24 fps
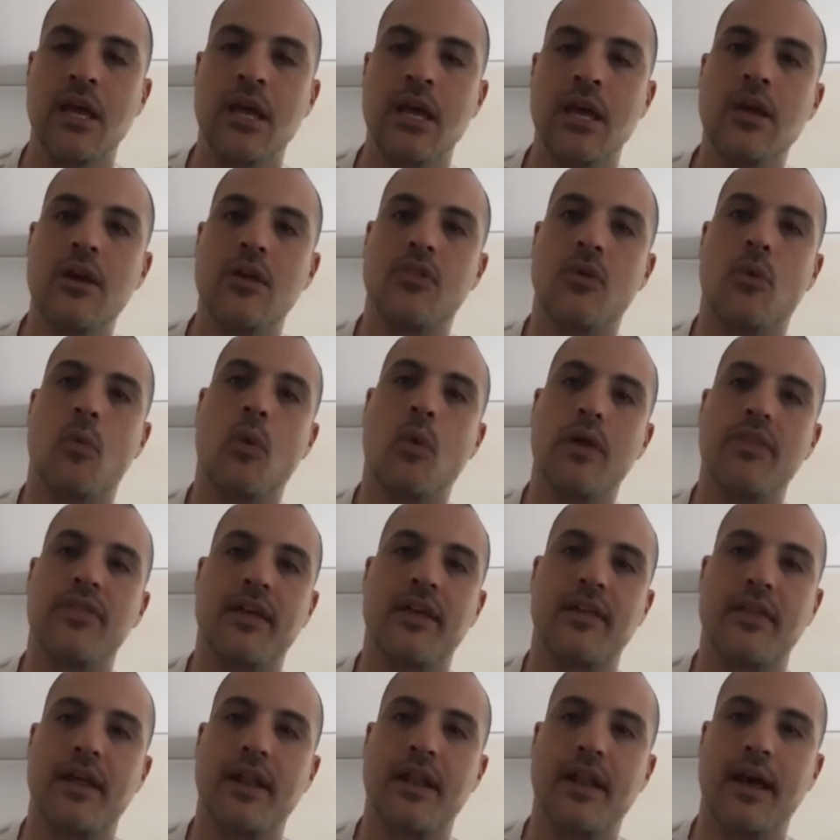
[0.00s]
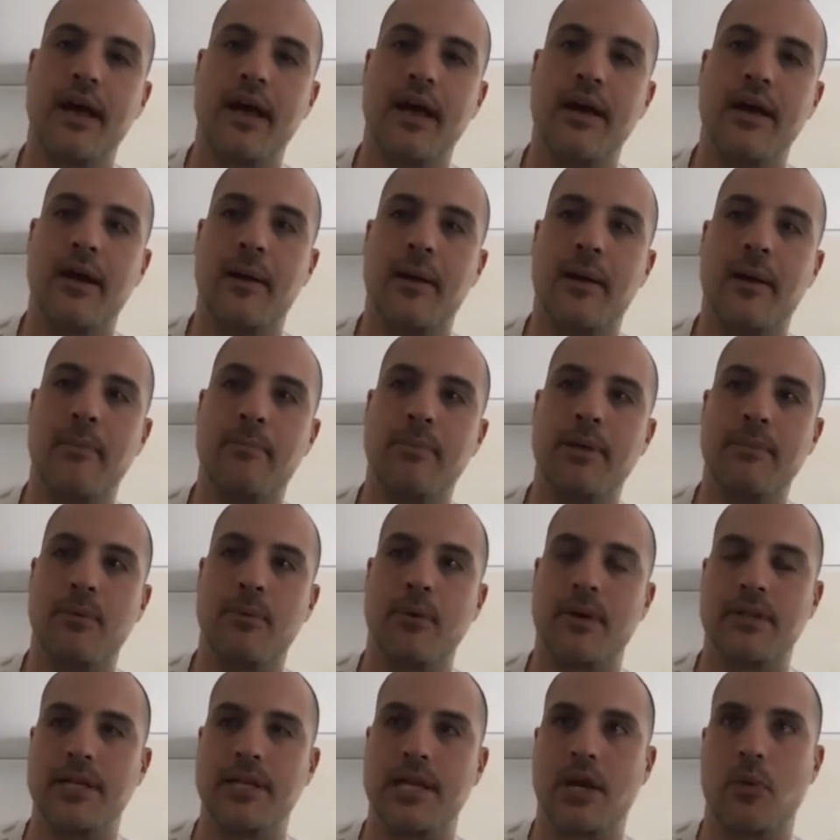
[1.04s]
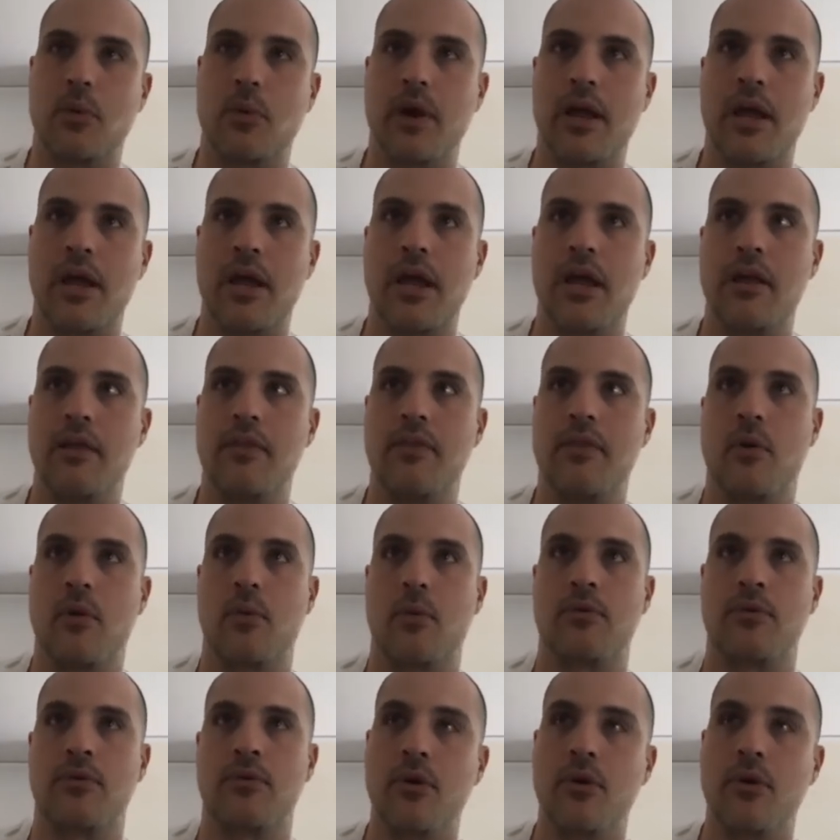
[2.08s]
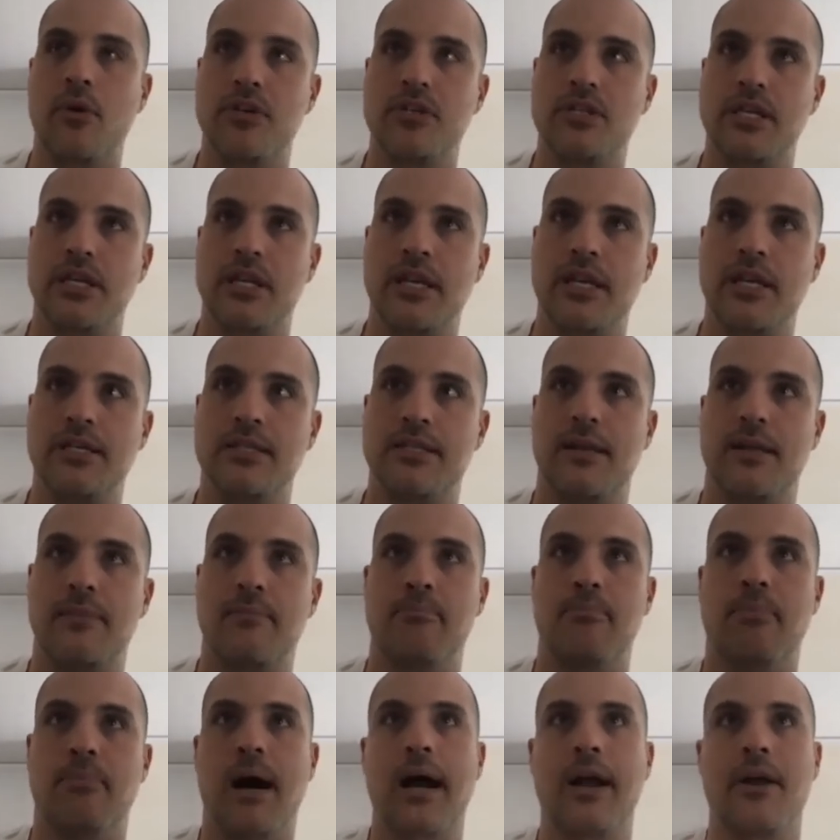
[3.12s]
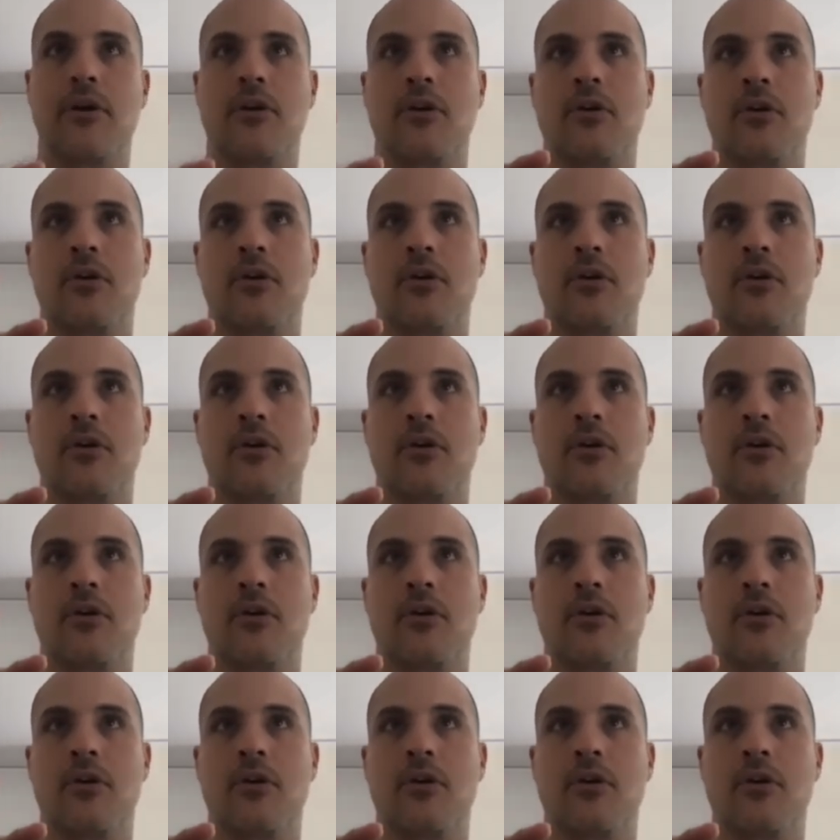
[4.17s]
The one thing that people can take away that we're noticing is that buyer